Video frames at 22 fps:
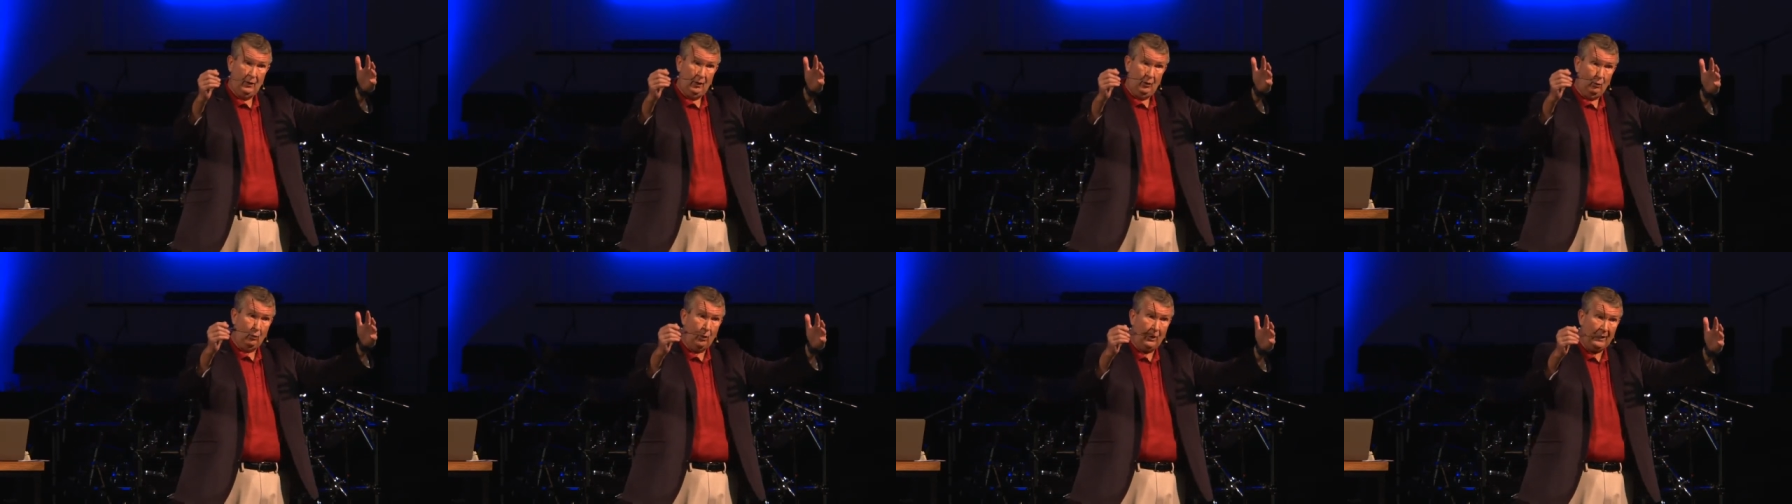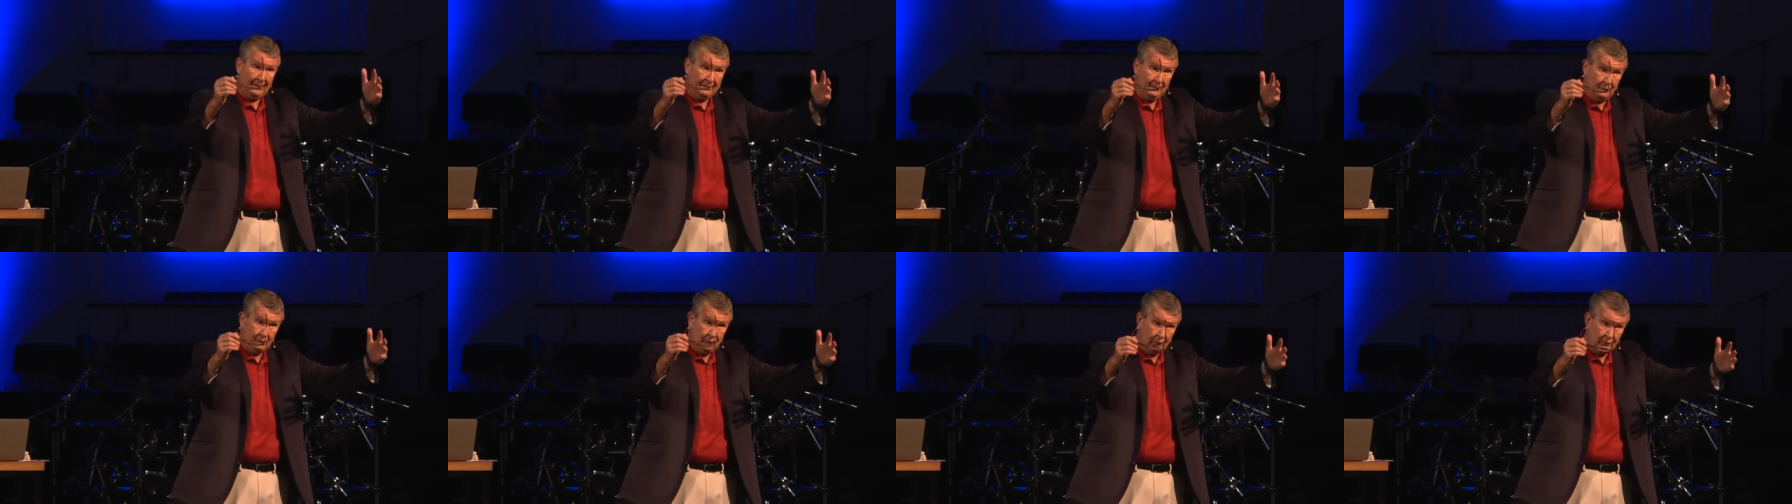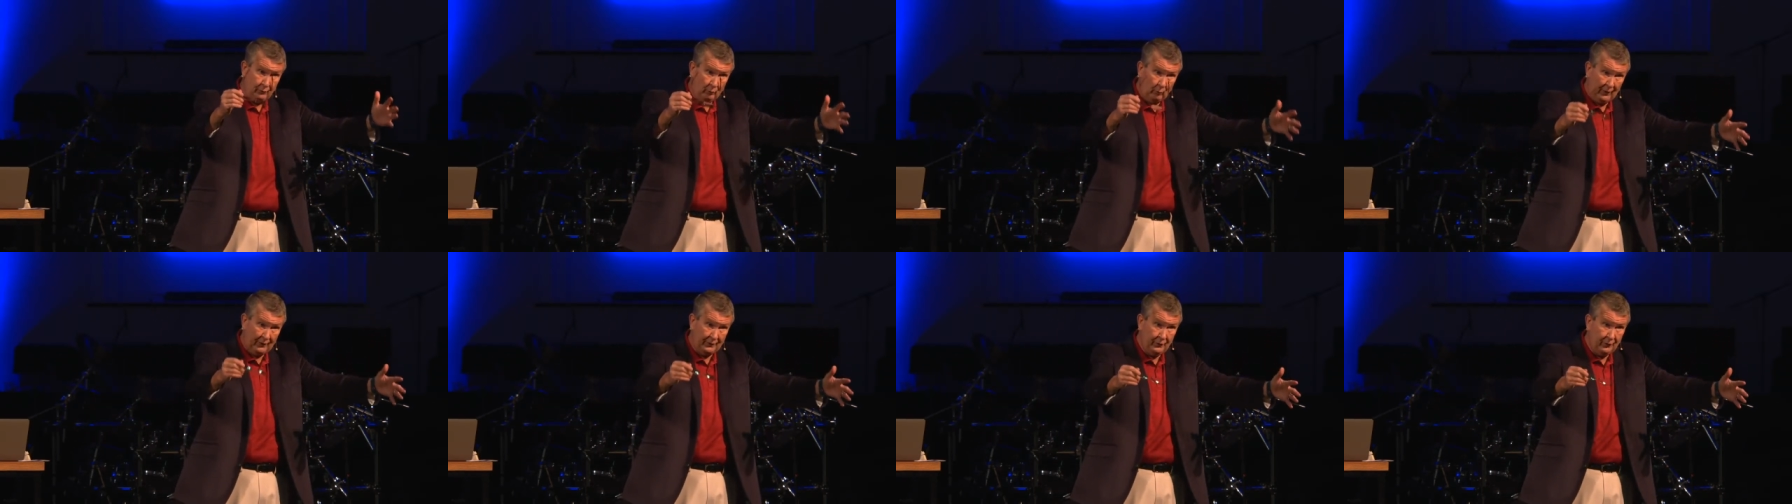what your
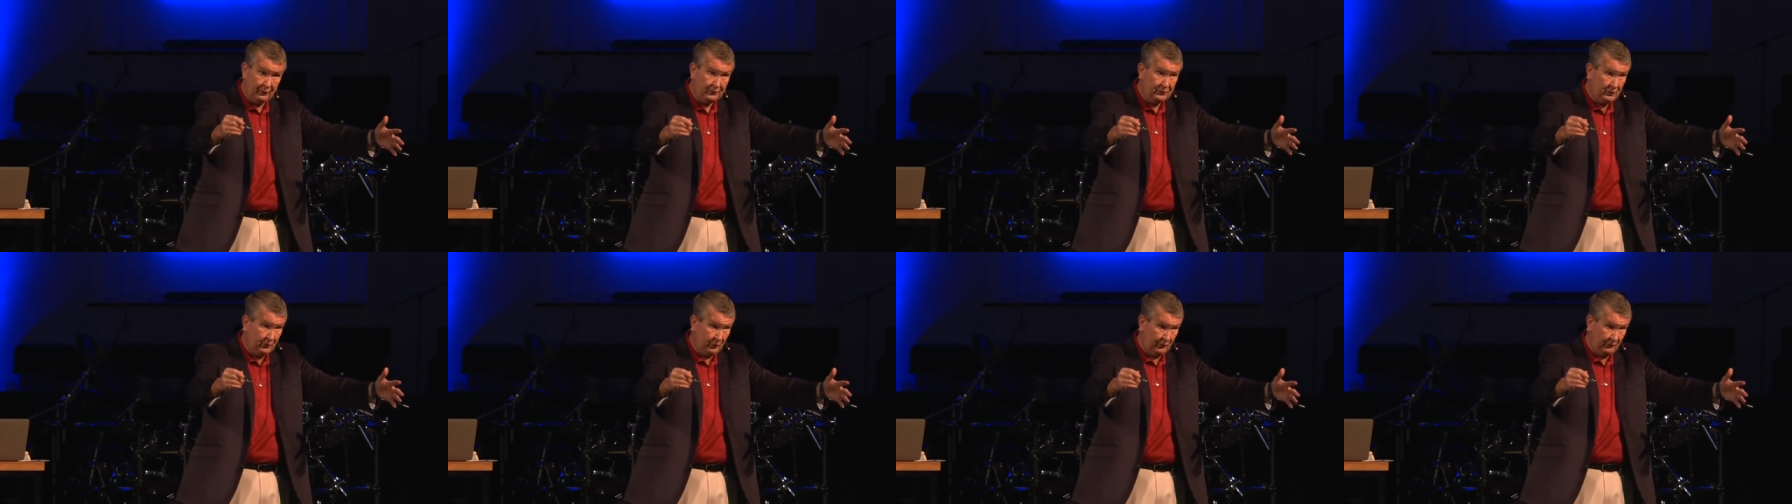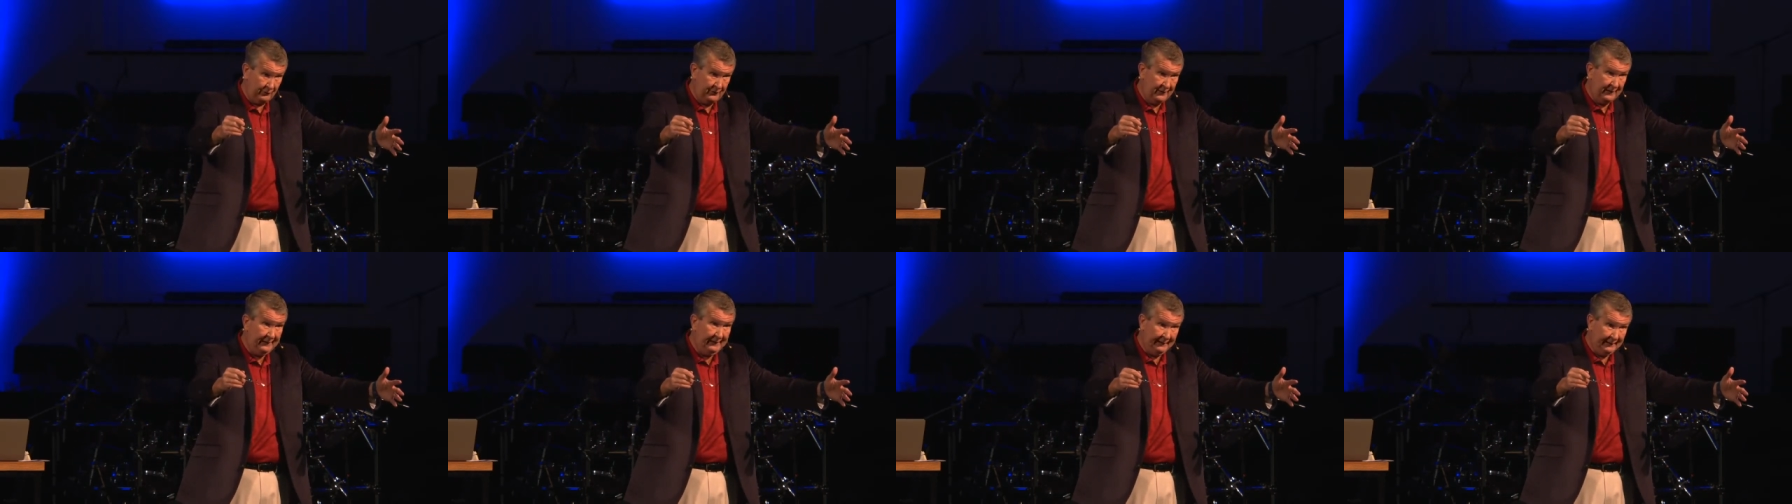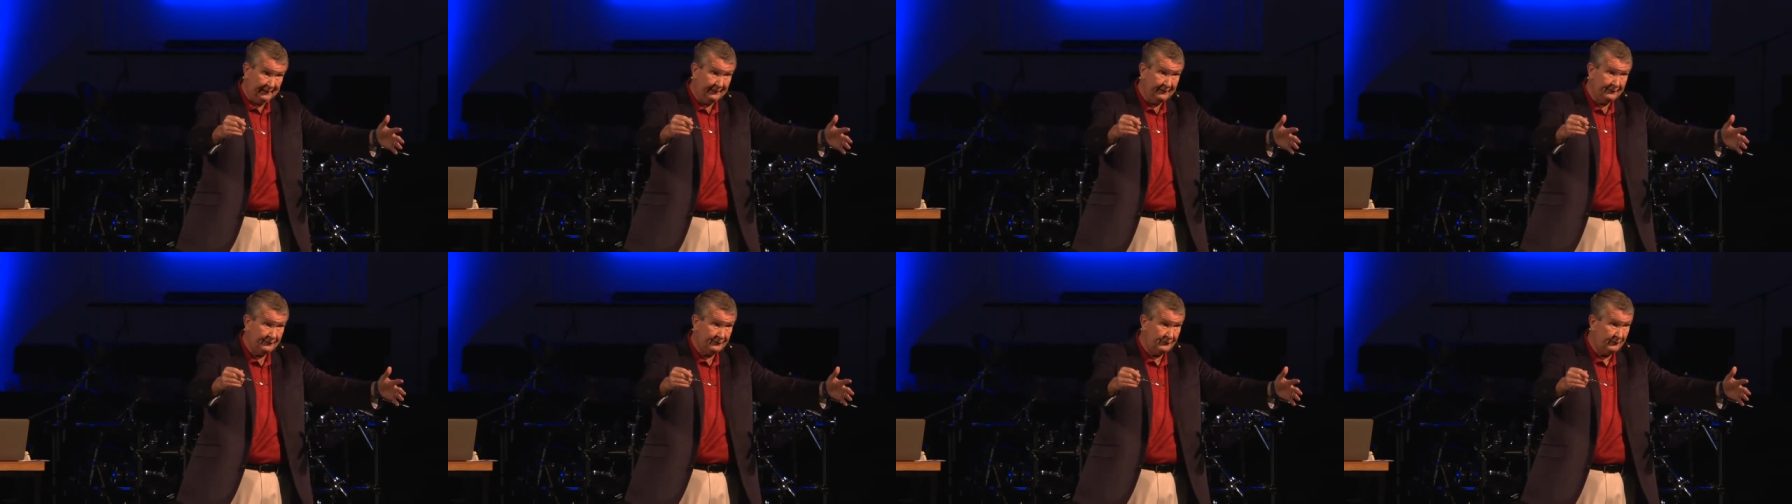where your church
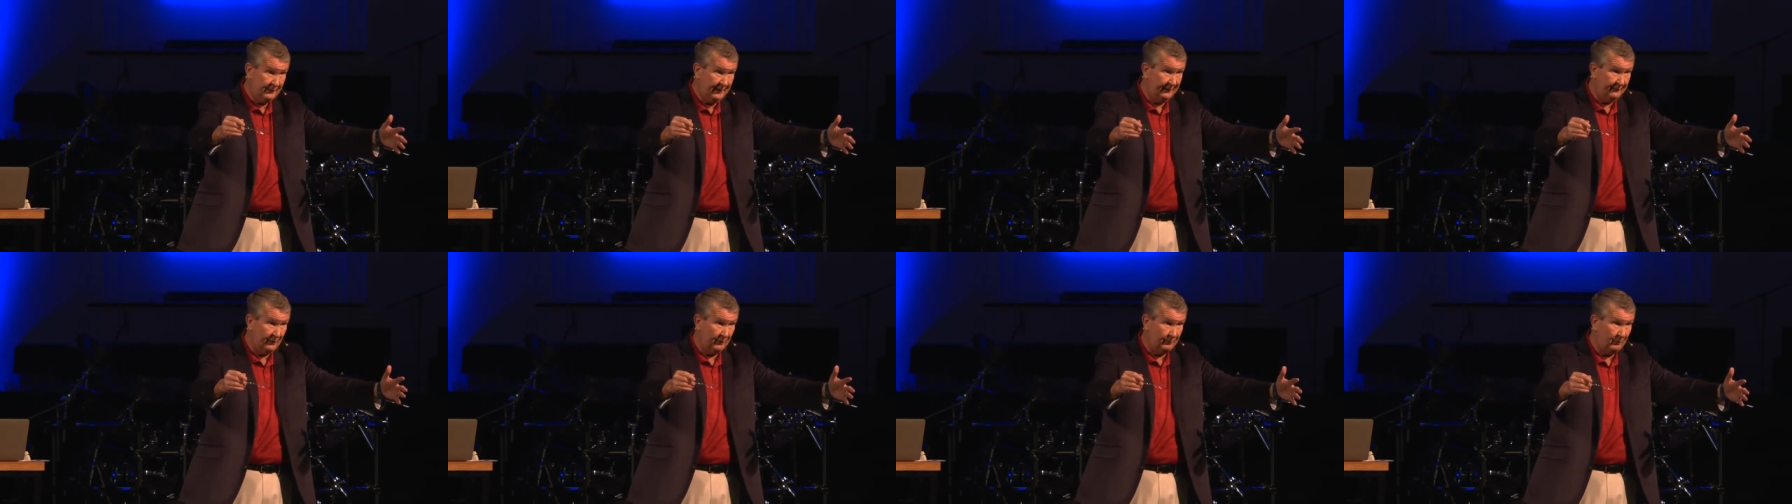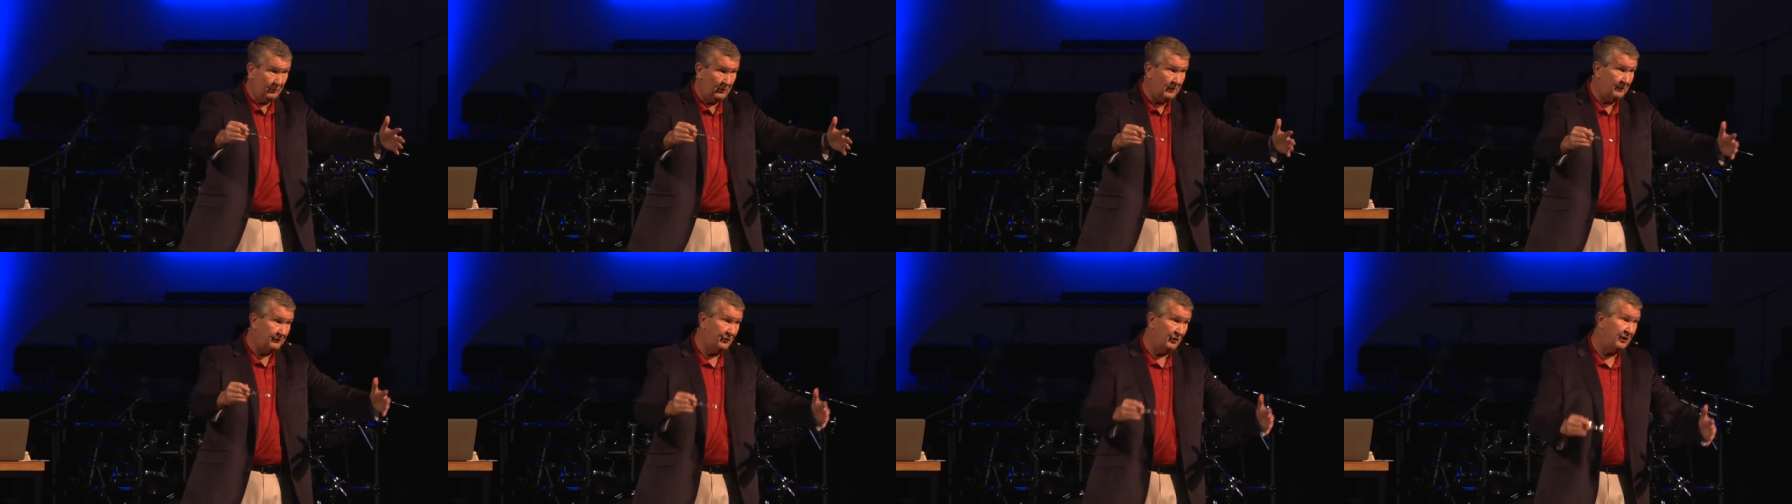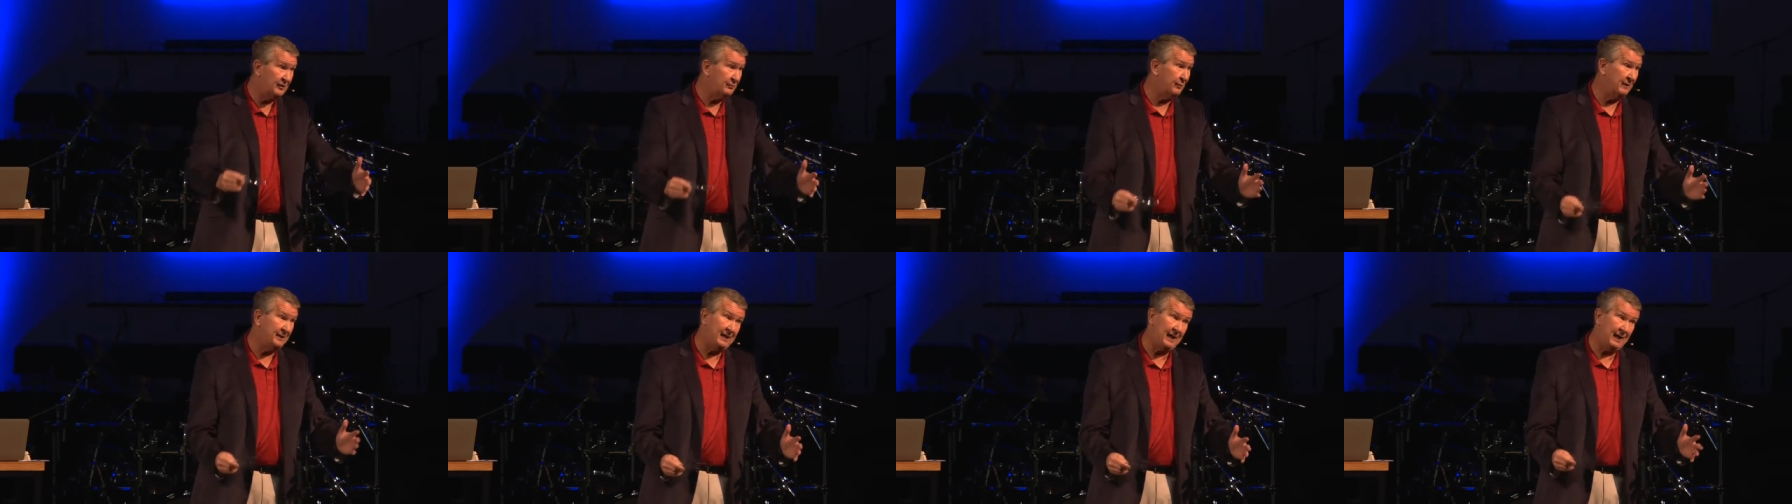is in the process
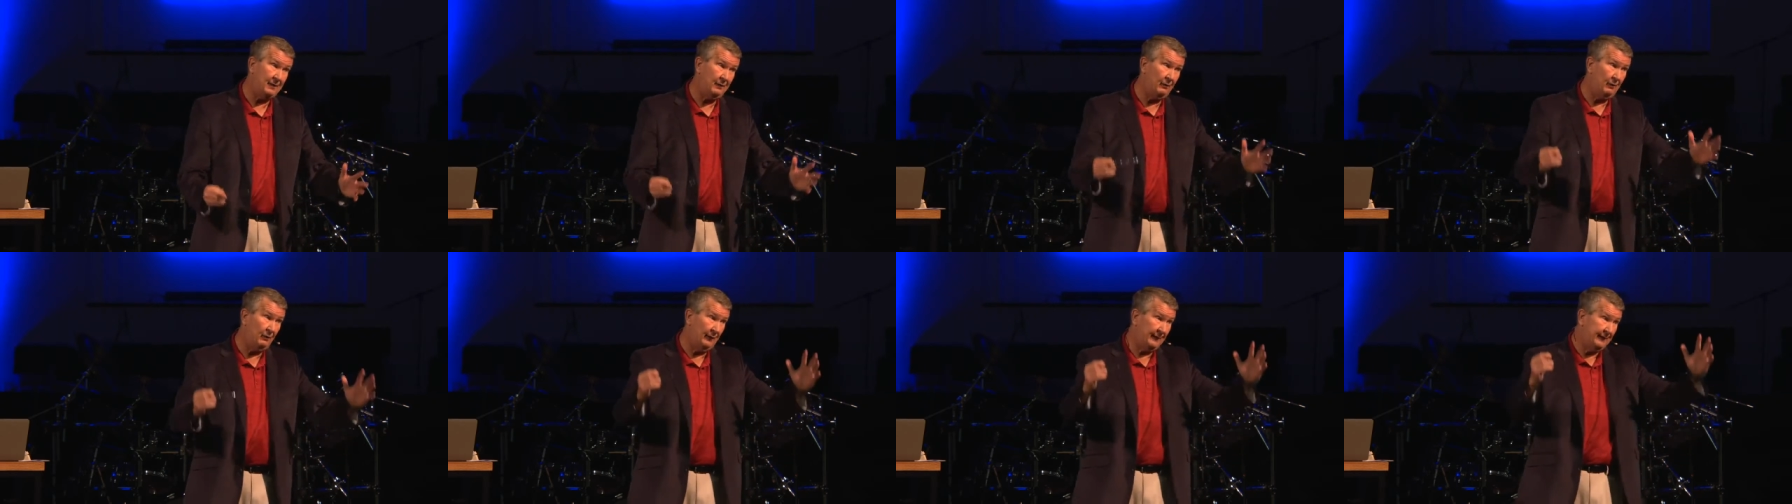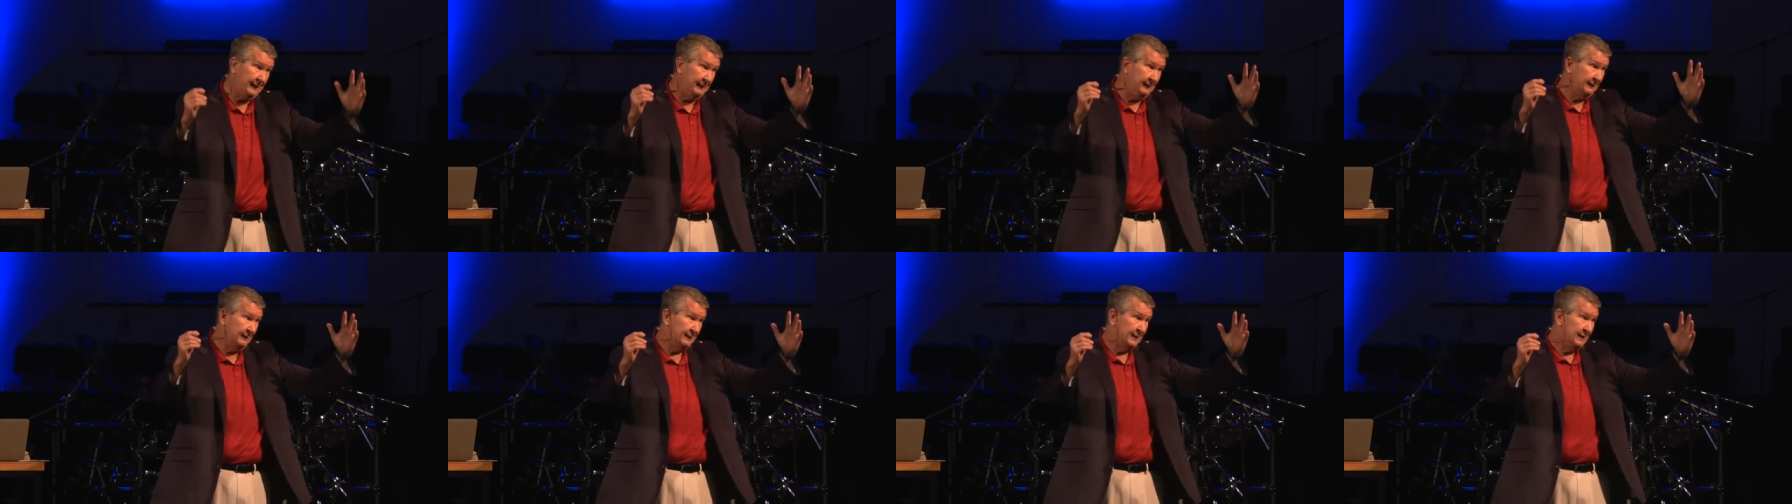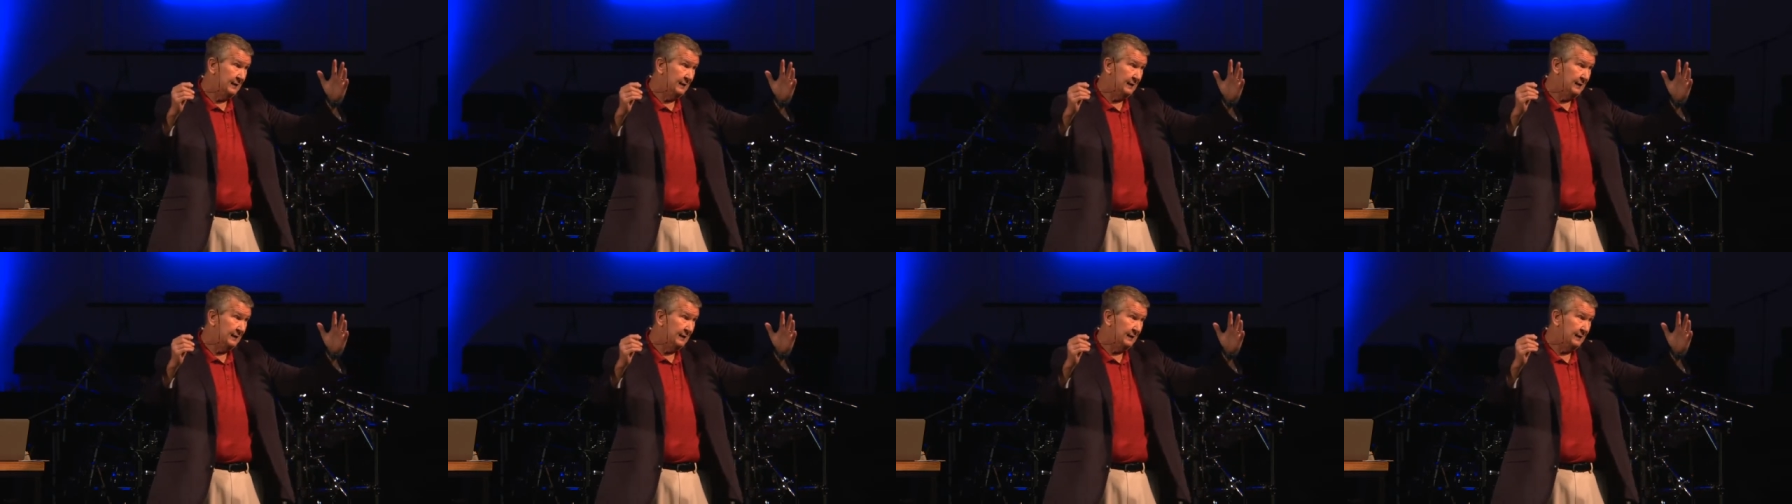but not only